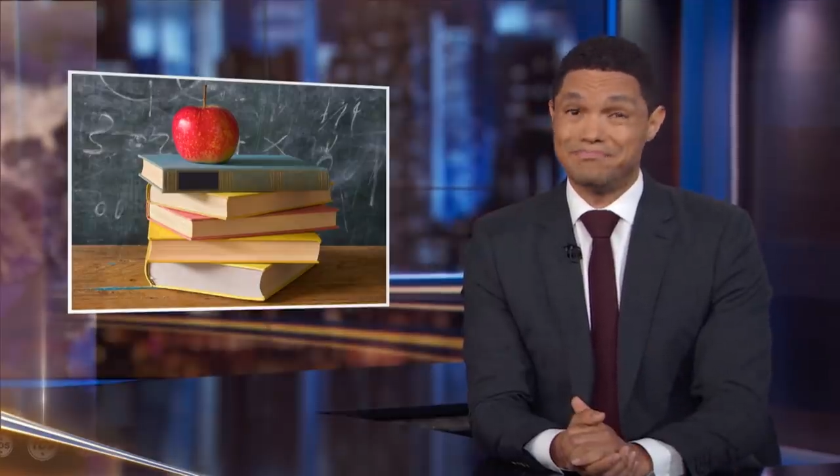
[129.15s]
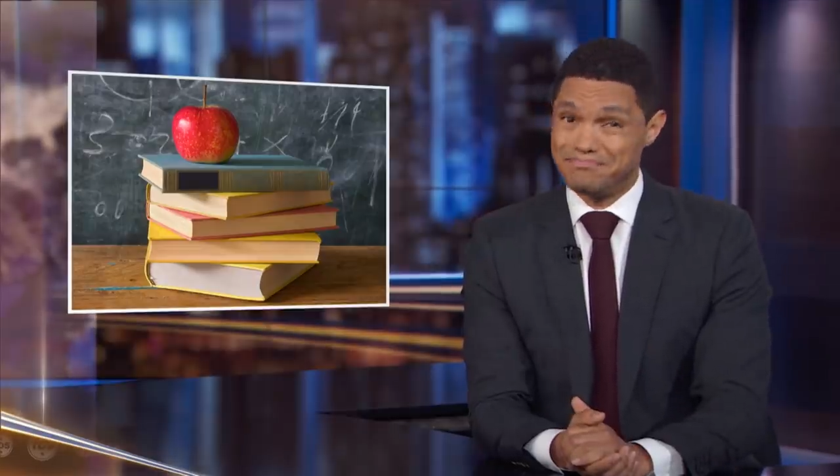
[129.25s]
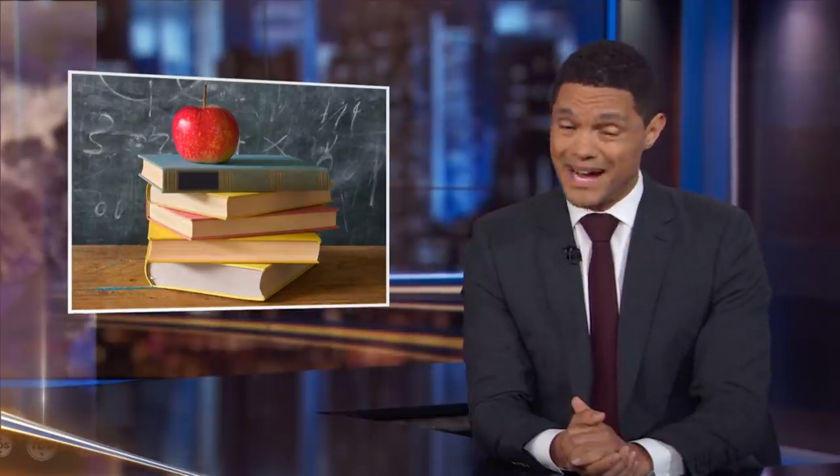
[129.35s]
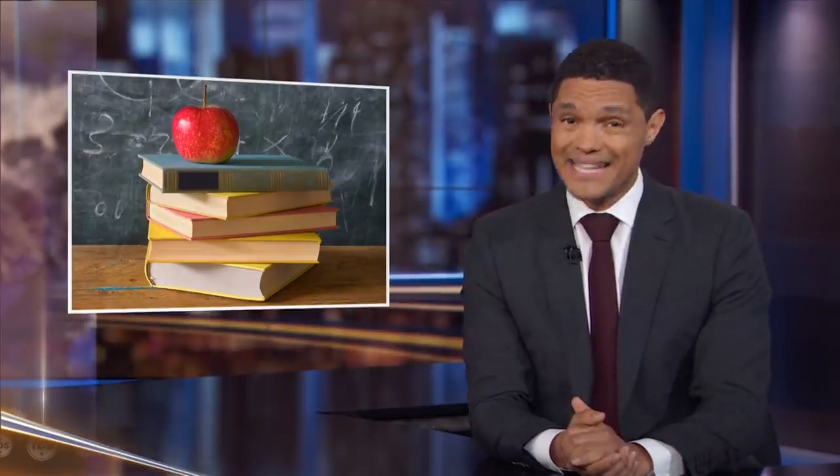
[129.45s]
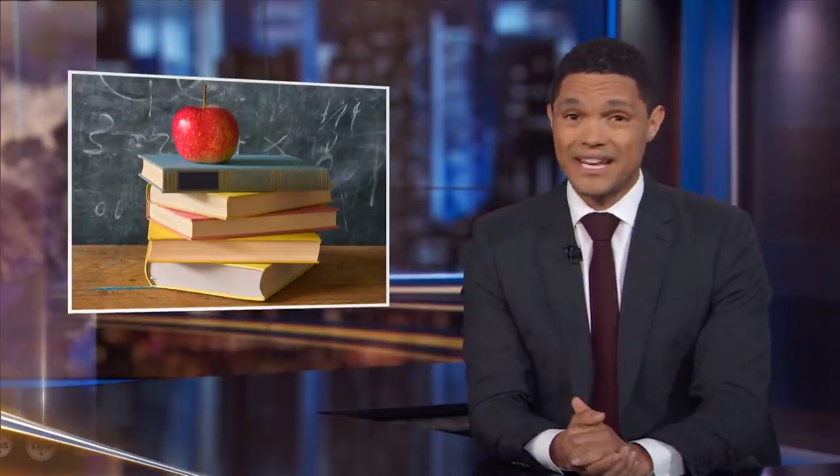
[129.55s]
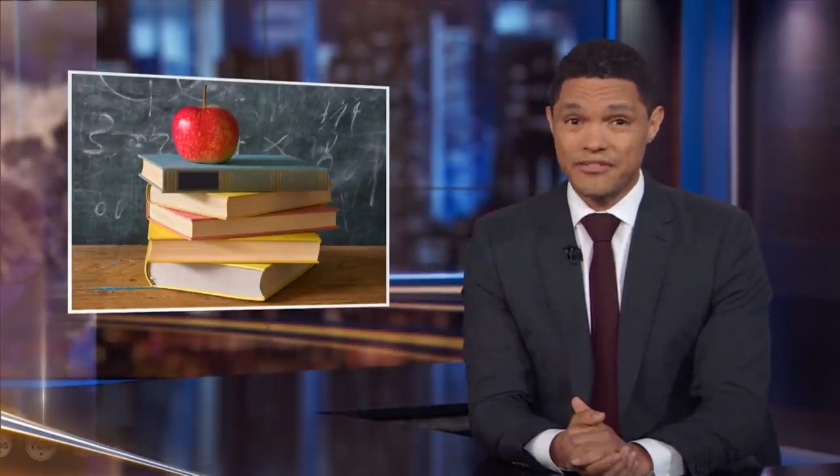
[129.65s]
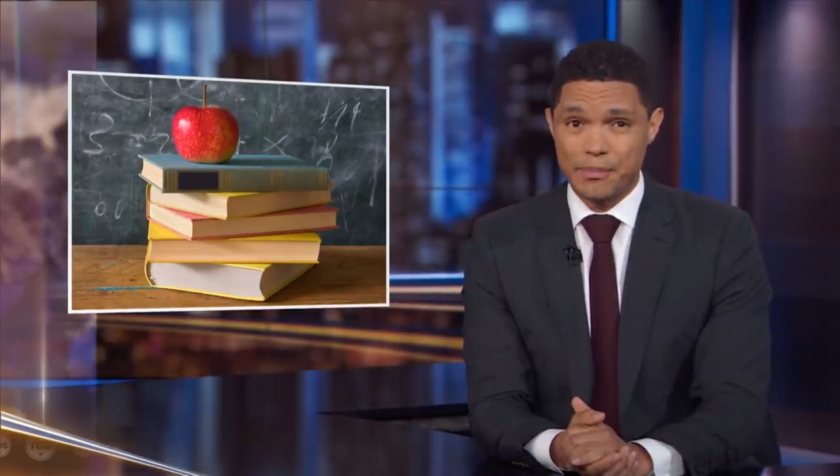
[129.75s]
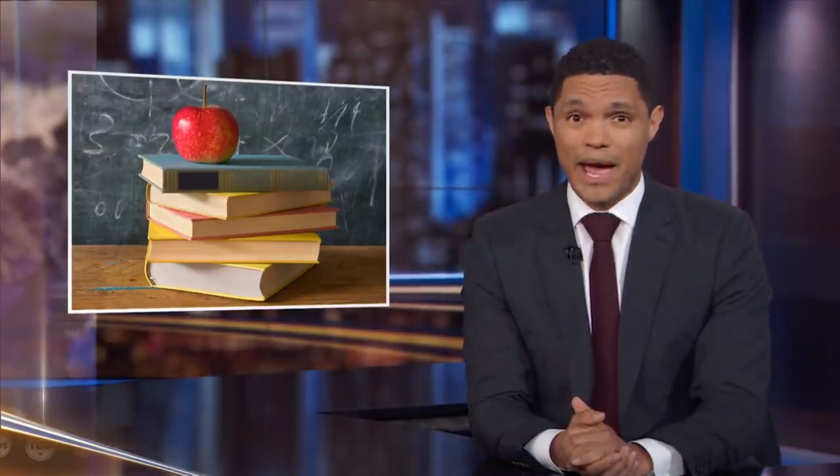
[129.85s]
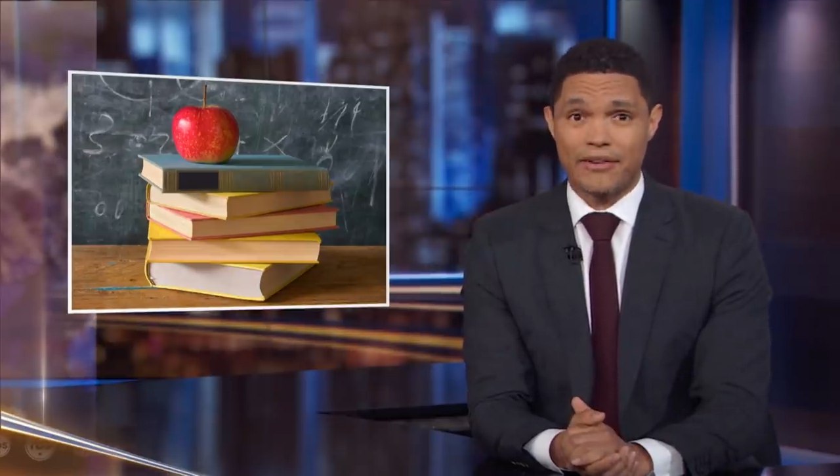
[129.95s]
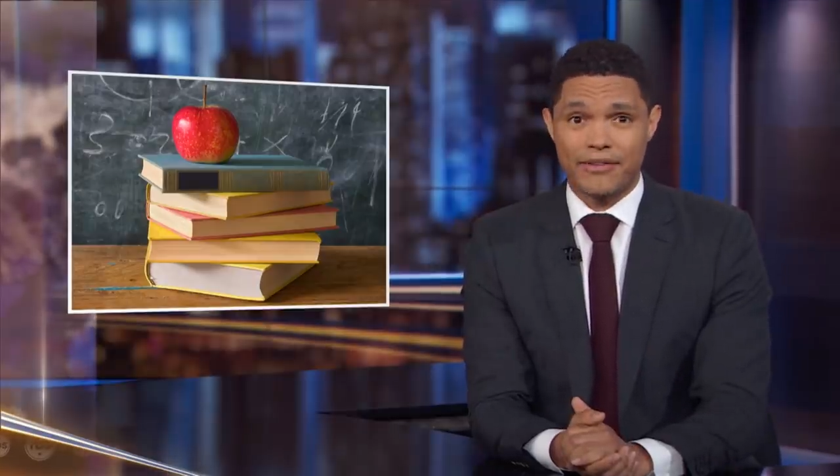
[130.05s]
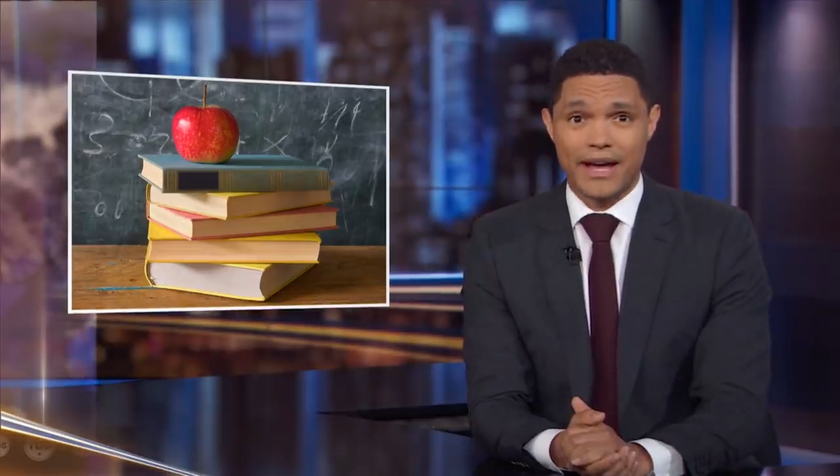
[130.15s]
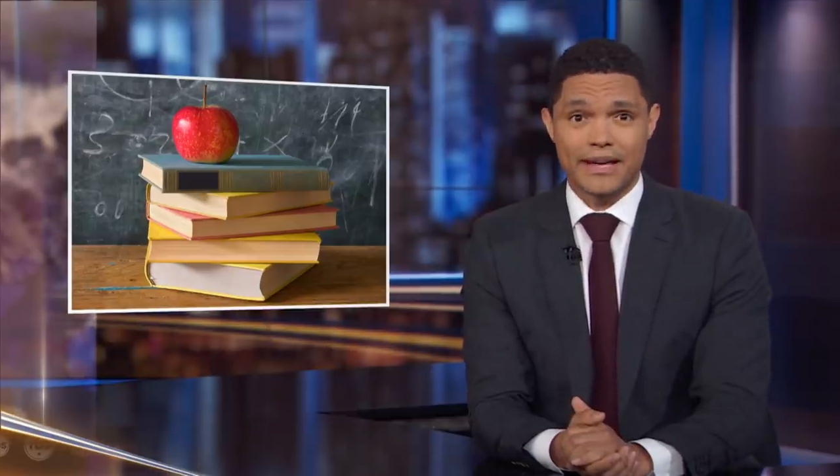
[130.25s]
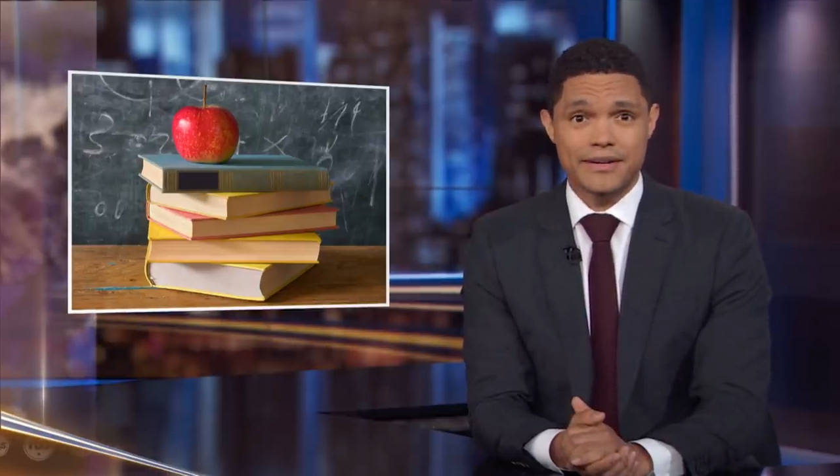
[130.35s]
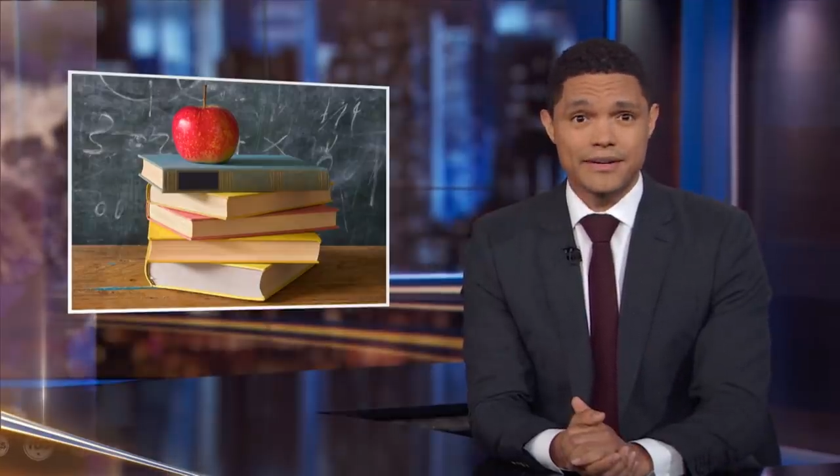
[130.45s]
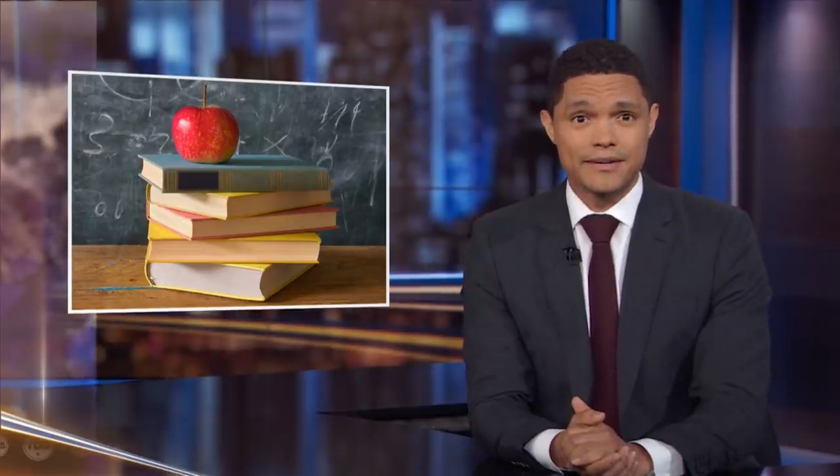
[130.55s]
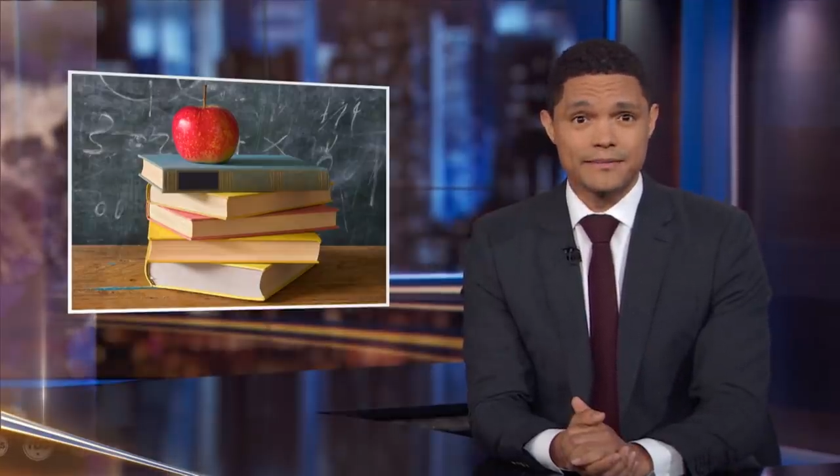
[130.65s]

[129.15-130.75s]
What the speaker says: might have backfired.